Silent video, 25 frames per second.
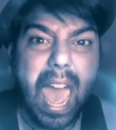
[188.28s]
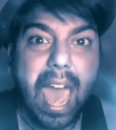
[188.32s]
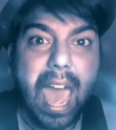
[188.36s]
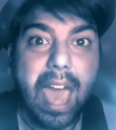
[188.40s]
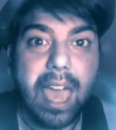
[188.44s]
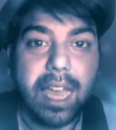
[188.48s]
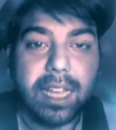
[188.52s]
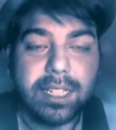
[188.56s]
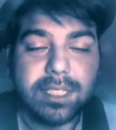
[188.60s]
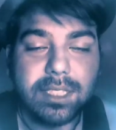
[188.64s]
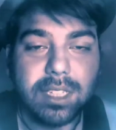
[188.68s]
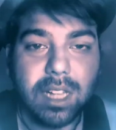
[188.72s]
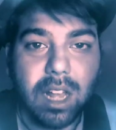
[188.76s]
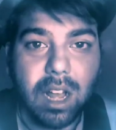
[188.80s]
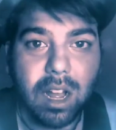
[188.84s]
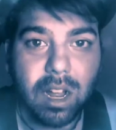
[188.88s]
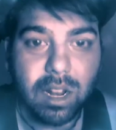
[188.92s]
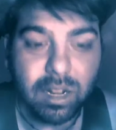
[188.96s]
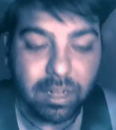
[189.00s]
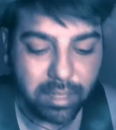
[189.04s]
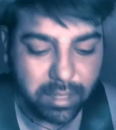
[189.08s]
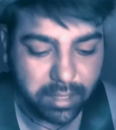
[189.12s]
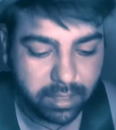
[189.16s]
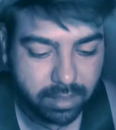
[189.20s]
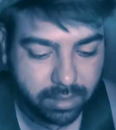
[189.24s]

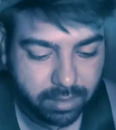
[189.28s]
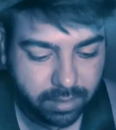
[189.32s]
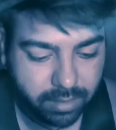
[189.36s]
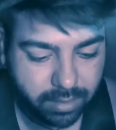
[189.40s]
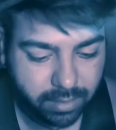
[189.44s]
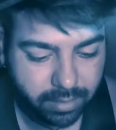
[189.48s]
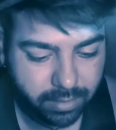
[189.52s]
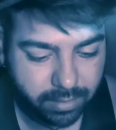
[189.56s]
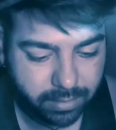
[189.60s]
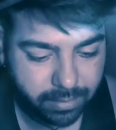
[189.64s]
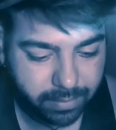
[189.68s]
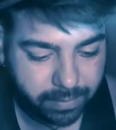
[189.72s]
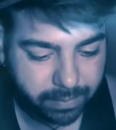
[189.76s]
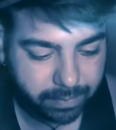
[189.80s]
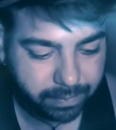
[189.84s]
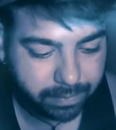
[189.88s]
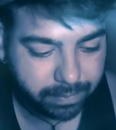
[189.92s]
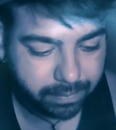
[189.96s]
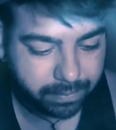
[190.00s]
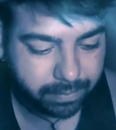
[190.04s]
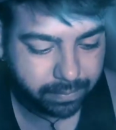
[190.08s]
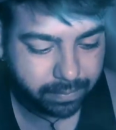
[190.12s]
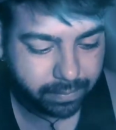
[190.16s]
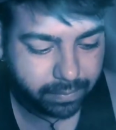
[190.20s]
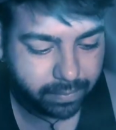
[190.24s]
Asgard,
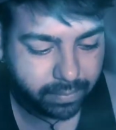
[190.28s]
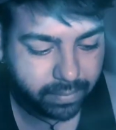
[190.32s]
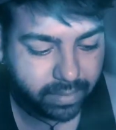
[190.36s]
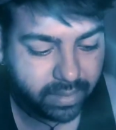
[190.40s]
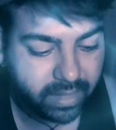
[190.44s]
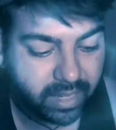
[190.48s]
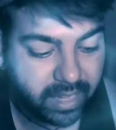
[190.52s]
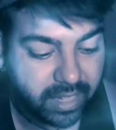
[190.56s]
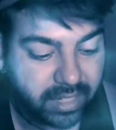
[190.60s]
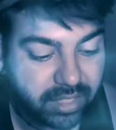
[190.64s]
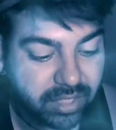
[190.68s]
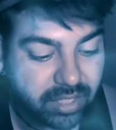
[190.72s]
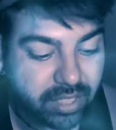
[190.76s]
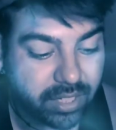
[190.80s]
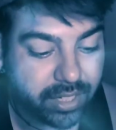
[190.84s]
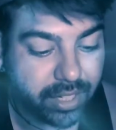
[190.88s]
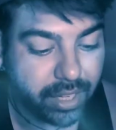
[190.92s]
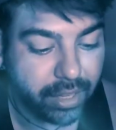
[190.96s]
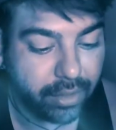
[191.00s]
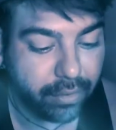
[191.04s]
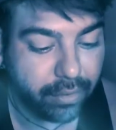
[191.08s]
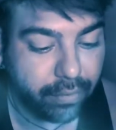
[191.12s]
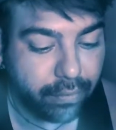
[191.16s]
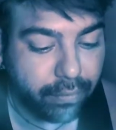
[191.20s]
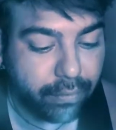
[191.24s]
their
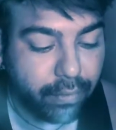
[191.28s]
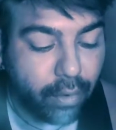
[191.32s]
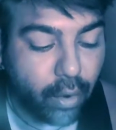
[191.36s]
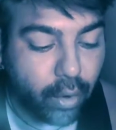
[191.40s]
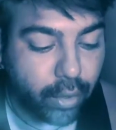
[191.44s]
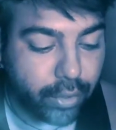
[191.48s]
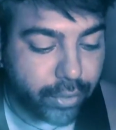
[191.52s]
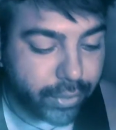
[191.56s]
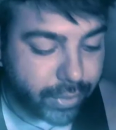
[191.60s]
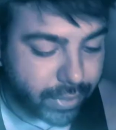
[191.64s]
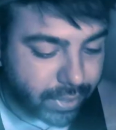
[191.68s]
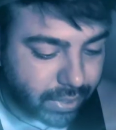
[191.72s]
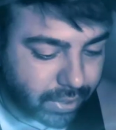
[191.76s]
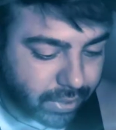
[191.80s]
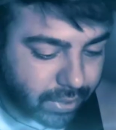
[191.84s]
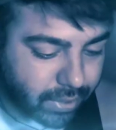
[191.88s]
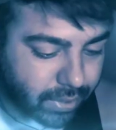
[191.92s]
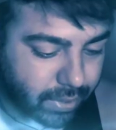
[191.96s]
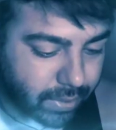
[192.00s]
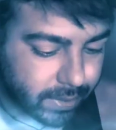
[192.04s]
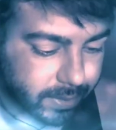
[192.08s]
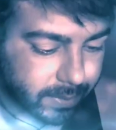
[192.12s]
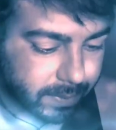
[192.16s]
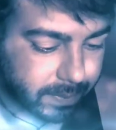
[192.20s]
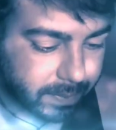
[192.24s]
city
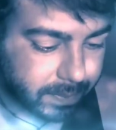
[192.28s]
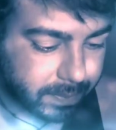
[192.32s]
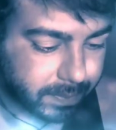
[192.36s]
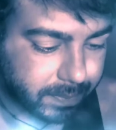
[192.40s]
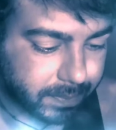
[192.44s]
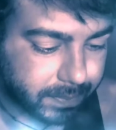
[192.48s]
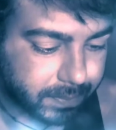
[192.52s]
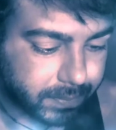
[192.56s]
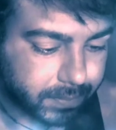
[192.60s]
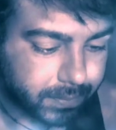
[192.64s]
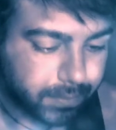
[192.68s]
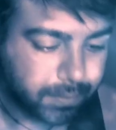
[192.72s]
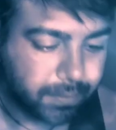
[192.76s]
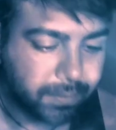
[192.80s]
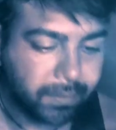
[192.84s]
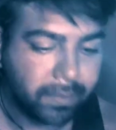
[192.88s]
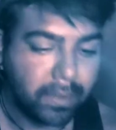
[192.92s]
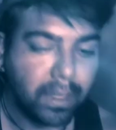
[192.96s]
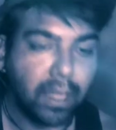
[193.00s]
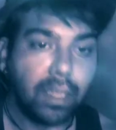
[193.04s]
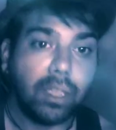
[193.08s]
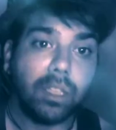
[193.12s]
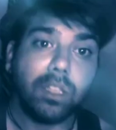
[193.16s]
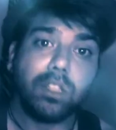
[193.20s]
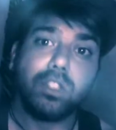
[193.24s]
fortress.
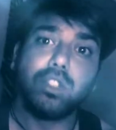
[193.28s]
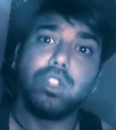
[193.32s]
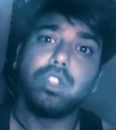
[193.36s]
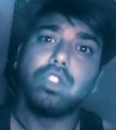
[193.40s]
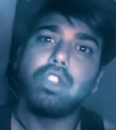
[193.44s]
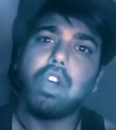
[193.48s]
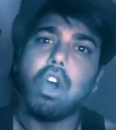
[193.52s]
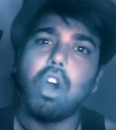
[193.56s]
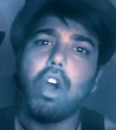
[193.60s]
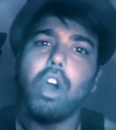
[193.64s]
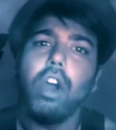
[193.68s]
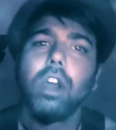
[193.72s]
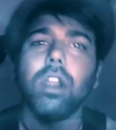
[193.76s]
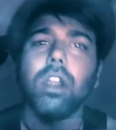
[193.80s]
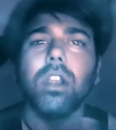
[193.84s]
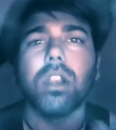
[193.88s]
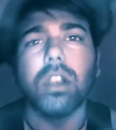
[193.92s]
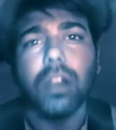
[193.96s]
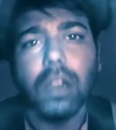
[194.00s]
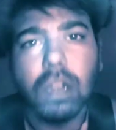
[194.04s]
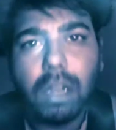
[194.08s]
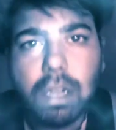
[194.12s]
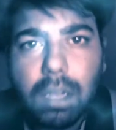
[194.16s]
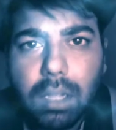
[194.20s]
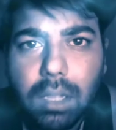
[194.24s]
So
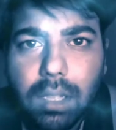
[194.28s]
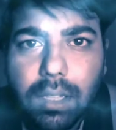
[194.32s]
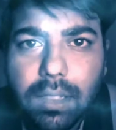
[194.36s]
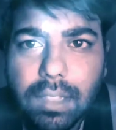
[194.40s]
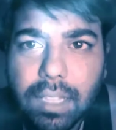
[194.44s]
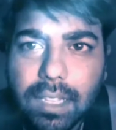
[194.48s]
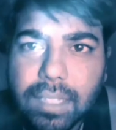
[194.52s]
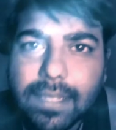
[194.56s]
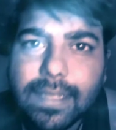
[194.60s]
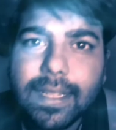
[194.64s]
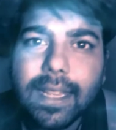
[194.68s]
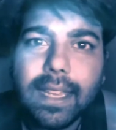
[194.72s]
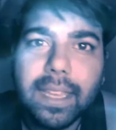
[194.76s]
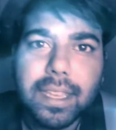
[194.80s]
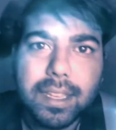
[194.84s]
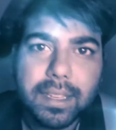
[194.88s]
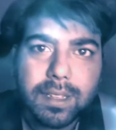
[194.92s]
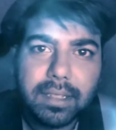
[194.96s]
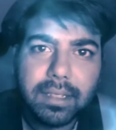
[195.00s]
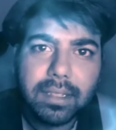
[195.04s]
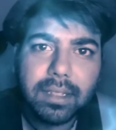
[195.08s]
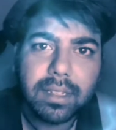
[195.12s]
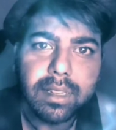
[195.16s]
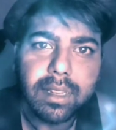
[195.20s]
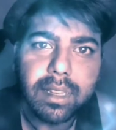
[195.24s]
Thor, they say,
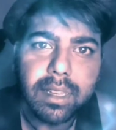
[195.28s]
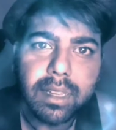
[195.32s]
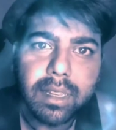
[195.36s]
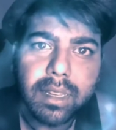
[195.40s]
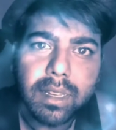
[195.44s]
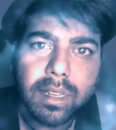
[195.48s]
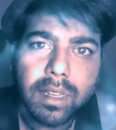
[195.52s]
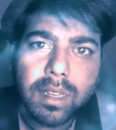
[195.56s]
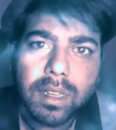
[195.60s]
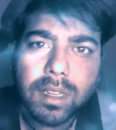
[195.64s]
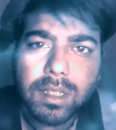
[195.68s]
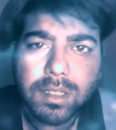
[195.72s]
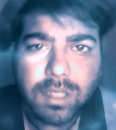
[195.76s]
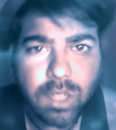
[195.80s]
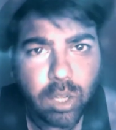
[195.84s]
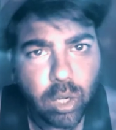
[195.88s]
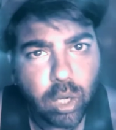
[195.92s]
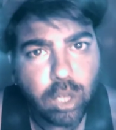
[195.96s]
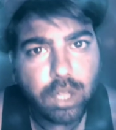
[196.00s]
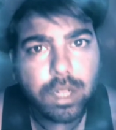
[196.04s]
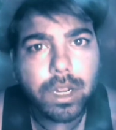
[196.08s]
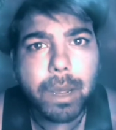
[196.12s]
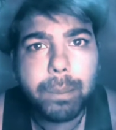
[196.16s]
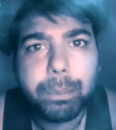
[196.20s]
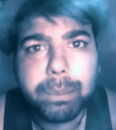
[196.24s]
he's a
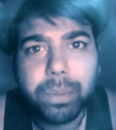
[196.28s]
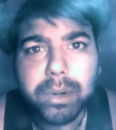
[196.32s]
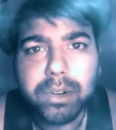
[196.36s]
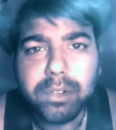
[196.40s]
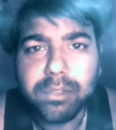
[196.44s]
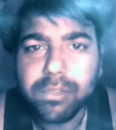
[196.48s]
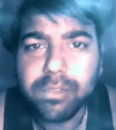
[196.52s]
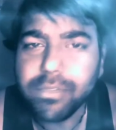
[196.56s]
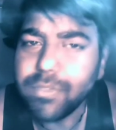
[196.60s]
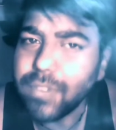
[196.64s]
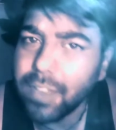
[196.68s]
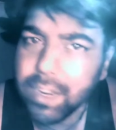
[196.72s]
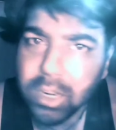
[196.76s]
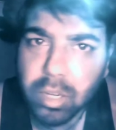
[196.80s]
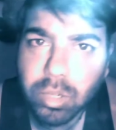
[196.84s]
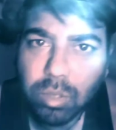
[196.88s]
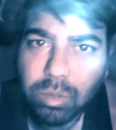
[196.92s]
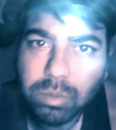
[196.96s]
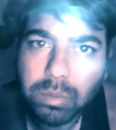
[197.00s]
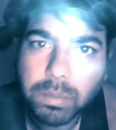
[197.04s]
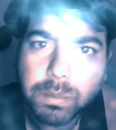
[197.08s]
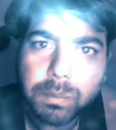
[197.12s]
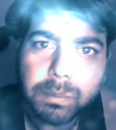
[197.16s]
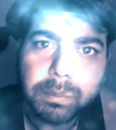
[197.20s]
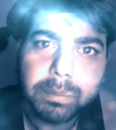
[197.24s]
good-tempered fellow,
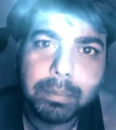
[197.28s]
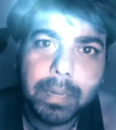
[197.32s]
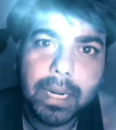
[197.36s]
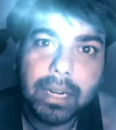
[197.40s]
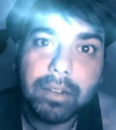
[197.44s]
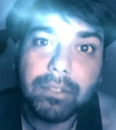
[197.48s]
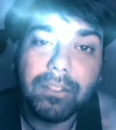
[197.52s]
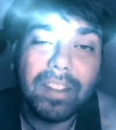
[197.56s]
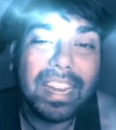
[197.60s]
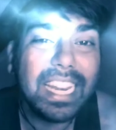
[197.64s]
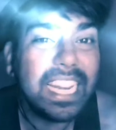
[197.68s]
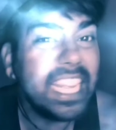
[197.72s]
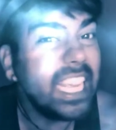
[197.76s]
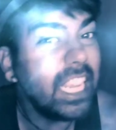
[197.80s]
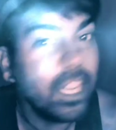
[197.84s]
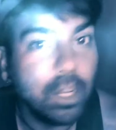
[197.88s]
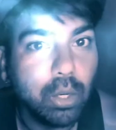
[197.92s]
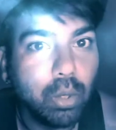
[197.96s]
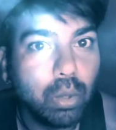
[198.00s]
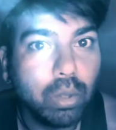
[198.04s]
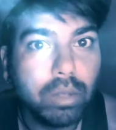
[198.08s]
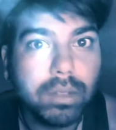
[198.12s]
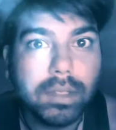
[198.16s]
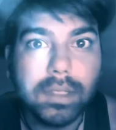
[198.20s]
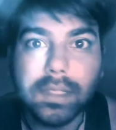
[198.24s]
but when he
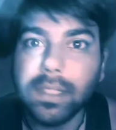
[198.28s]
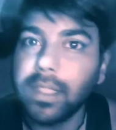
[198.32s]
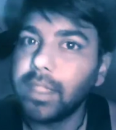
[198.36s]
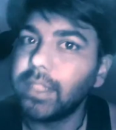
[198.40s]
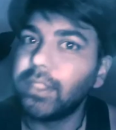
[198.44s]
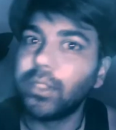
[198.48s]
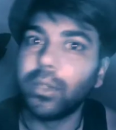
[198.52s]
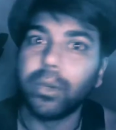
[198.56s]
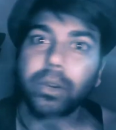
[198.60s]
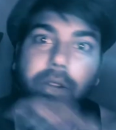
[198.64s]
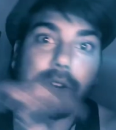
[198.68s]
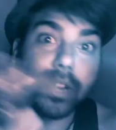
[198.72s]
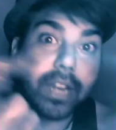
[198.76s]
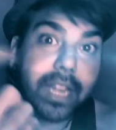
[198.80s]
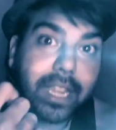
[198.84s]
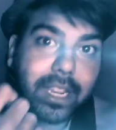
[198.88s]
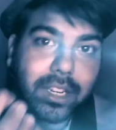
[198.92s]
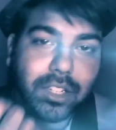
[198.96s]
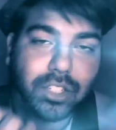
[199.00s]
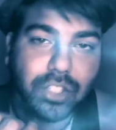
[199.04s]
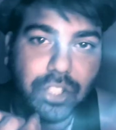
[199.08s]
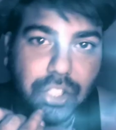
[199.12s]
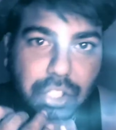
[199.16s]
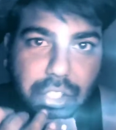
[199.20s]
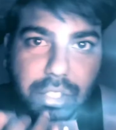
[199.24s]
loses his
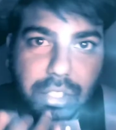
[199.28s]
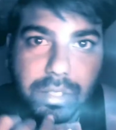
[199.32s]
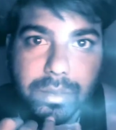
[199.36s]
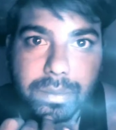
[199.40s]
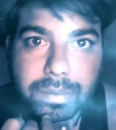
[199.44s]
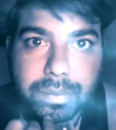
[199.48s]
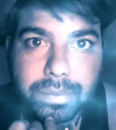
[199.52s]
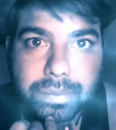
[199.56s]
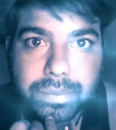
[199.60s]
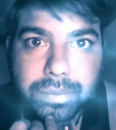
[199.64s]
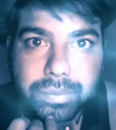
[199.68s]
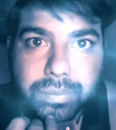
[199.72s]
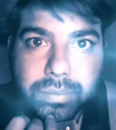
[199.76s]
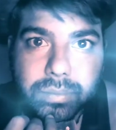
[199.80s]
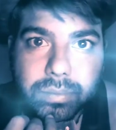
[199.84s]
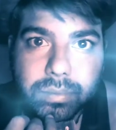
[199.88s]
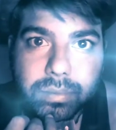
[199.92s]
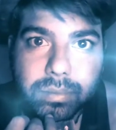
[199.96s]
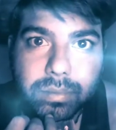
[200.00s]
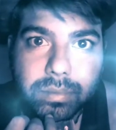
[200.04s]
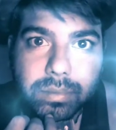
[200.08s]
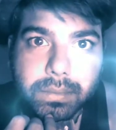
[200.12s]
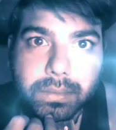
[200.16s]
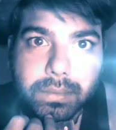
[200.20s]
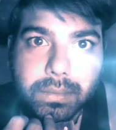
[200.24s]
rage,
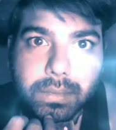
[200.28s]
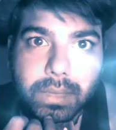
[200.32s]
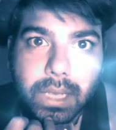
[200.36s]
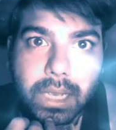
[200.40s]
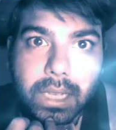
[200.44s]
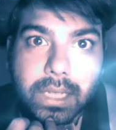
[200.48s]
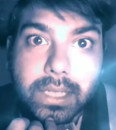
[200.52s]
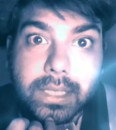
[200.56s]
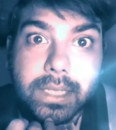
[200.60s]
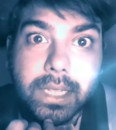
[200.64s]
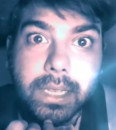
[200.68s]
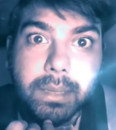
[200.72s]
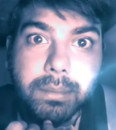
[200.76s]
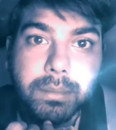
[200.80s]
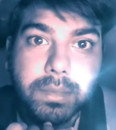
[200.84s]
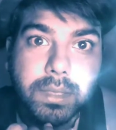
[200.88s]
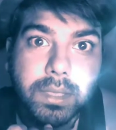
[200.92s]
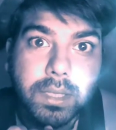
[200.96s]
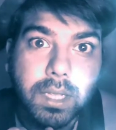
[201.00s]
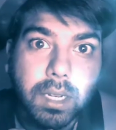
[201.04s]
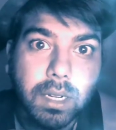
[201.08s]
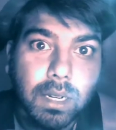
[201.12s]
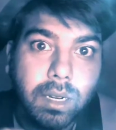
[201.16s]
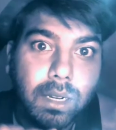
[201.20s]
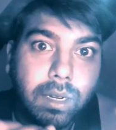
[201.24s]
it seems
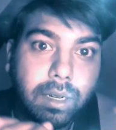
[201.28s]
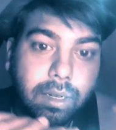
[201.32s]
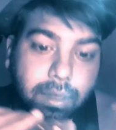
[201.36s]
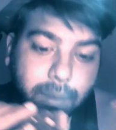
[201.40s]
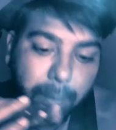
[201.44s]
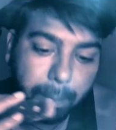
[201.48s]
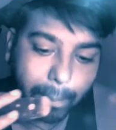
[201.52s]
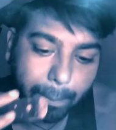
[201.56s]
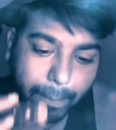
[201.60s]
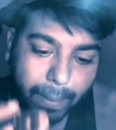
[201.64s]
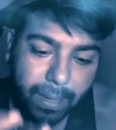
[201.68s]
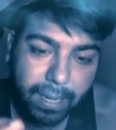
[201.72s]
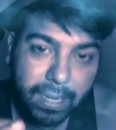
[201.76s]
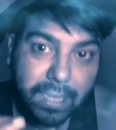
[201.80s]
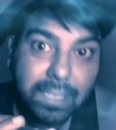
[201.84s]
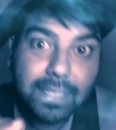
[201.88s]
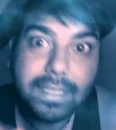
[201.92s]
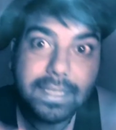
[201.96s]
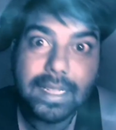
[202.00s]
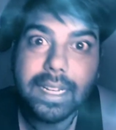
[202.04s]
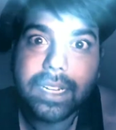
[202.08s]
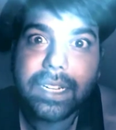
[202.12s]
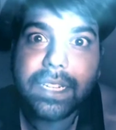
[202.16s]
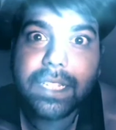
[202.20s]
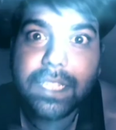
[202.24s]
the place
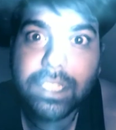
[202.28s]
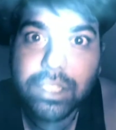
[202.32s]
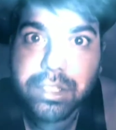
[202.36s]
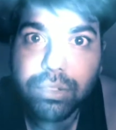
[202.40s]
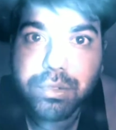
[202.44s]
that he's